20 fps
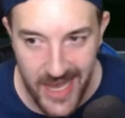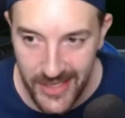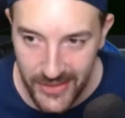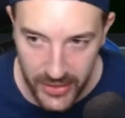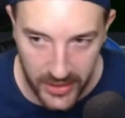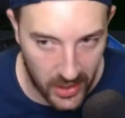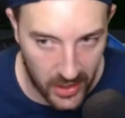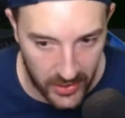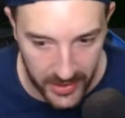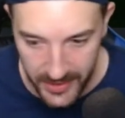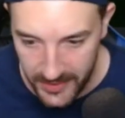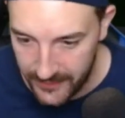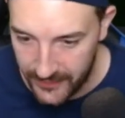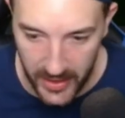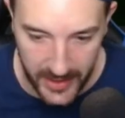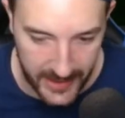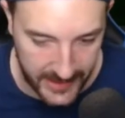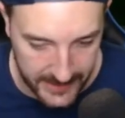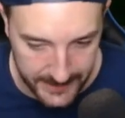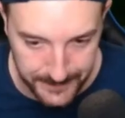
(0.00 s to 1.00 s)
to kind of
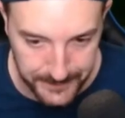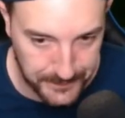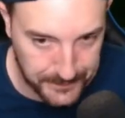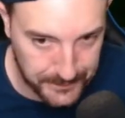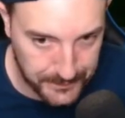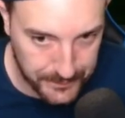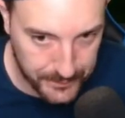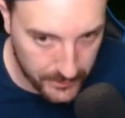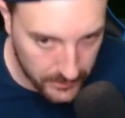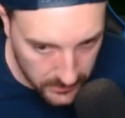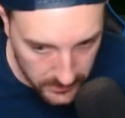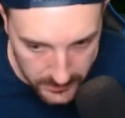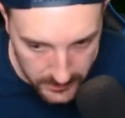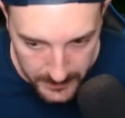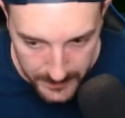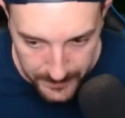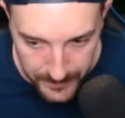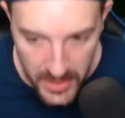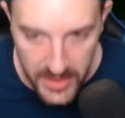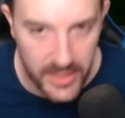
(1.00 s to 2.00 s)
like,
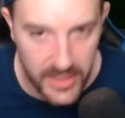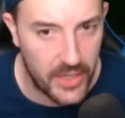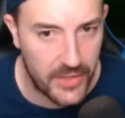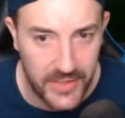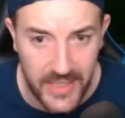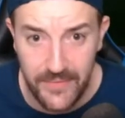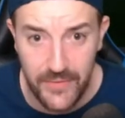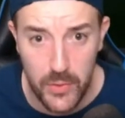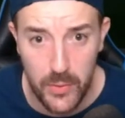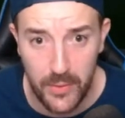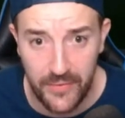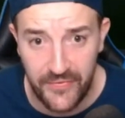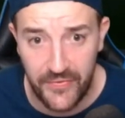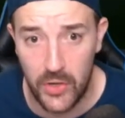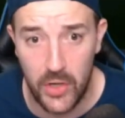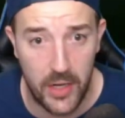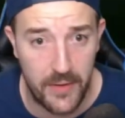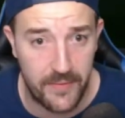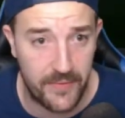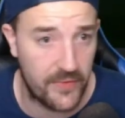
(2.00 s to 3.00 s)
you know, give you a full
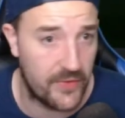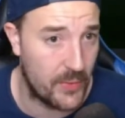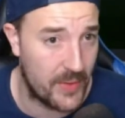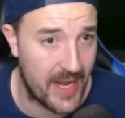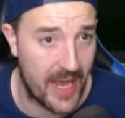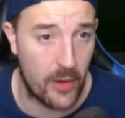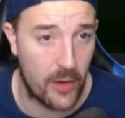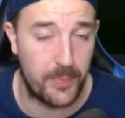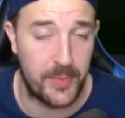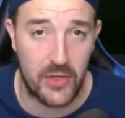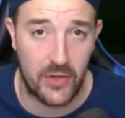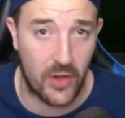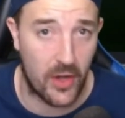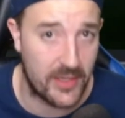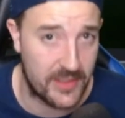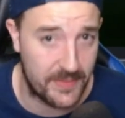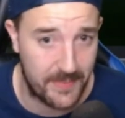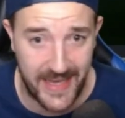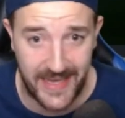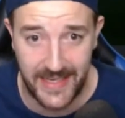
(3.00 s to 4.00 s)
overview and help you
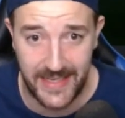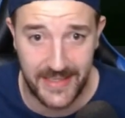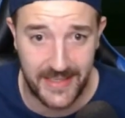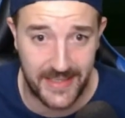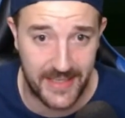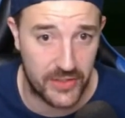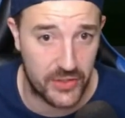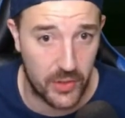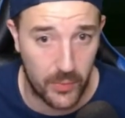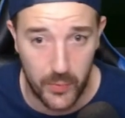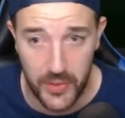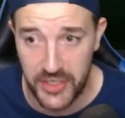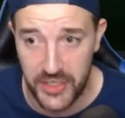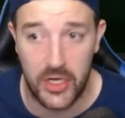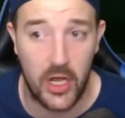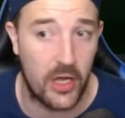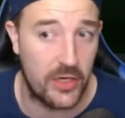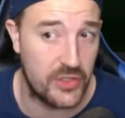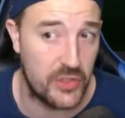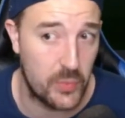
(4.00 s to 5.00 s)
guys make a decision on which
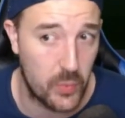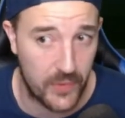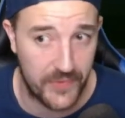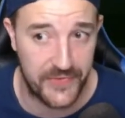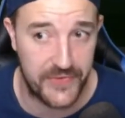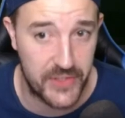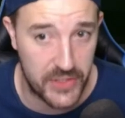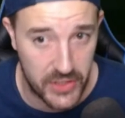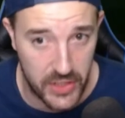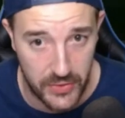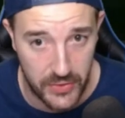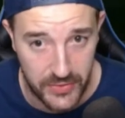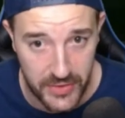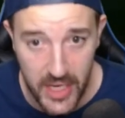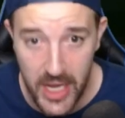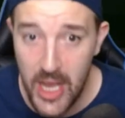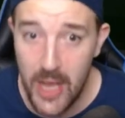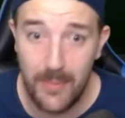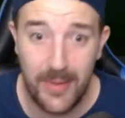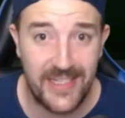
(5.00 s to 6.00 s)
card you want to use.
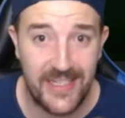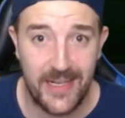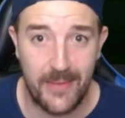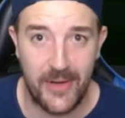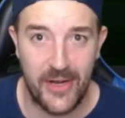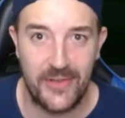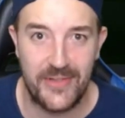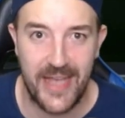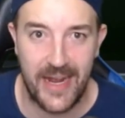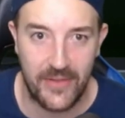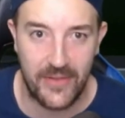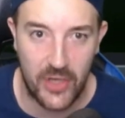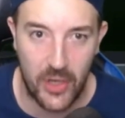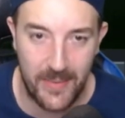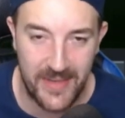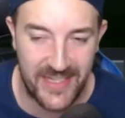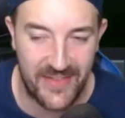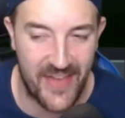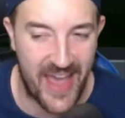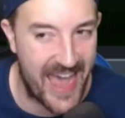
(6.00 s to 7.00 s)
Please let me know down in the
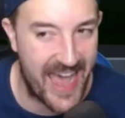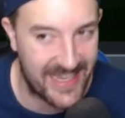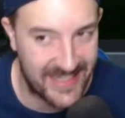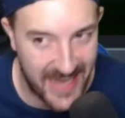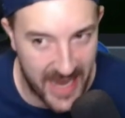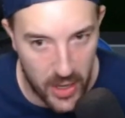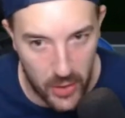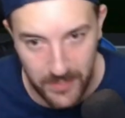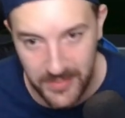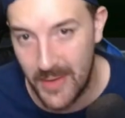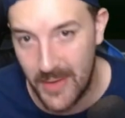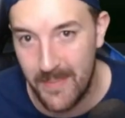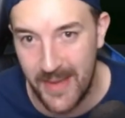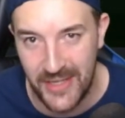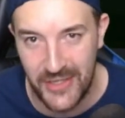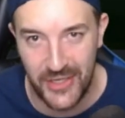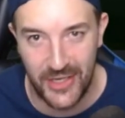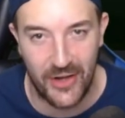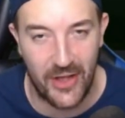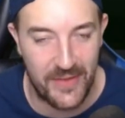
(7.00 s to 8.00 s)
comments if it has helped. Make
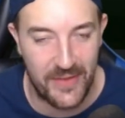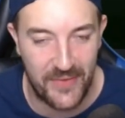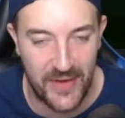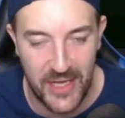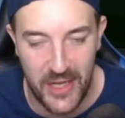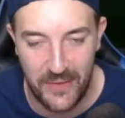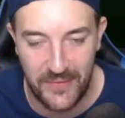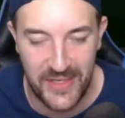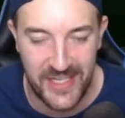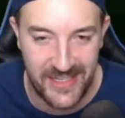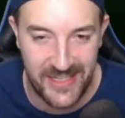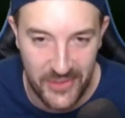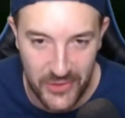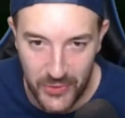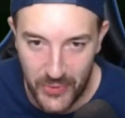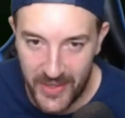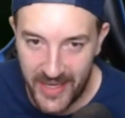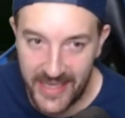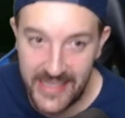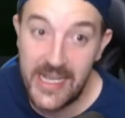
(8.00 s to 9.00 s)
sure you like the video if you did
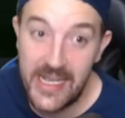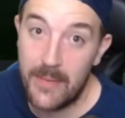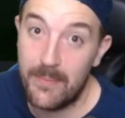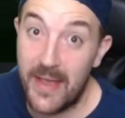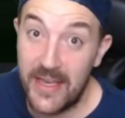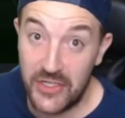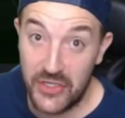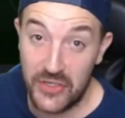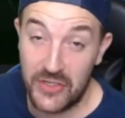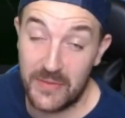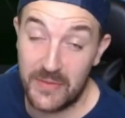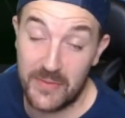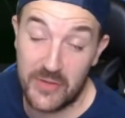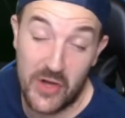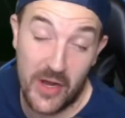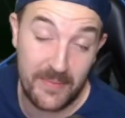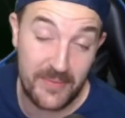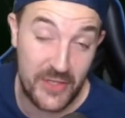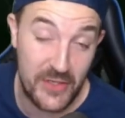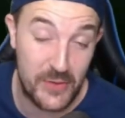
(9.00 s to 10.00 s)
enjoy it. Make sure you
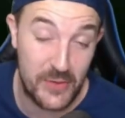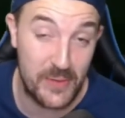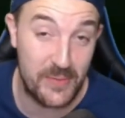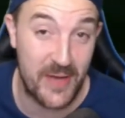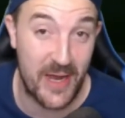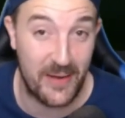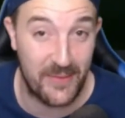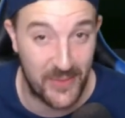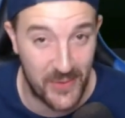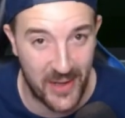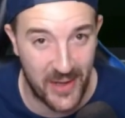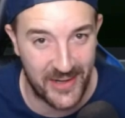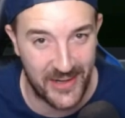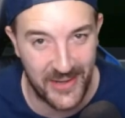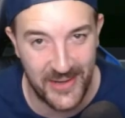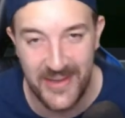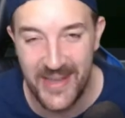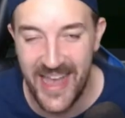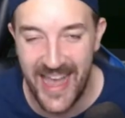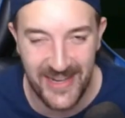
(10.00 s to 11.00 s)
subscribe to the YouTube channel if you are
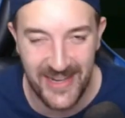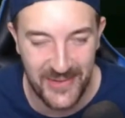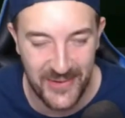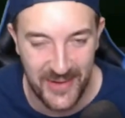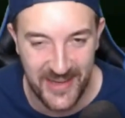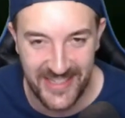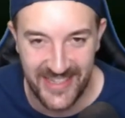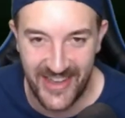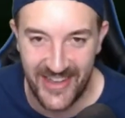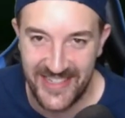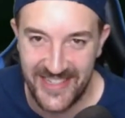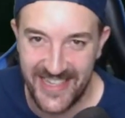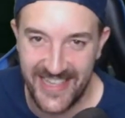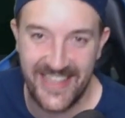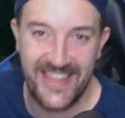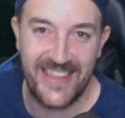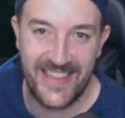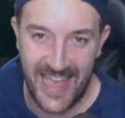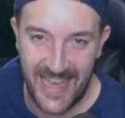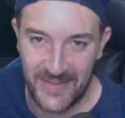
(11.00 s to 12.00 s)
new. And as always, guys,
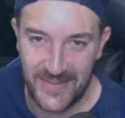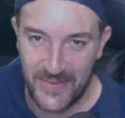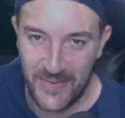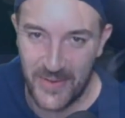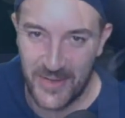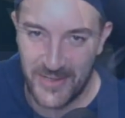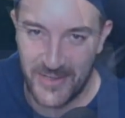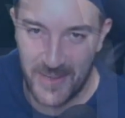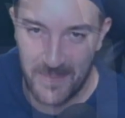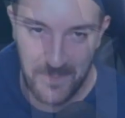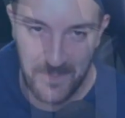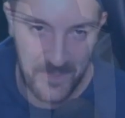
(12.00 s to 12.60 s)
thanks for watching.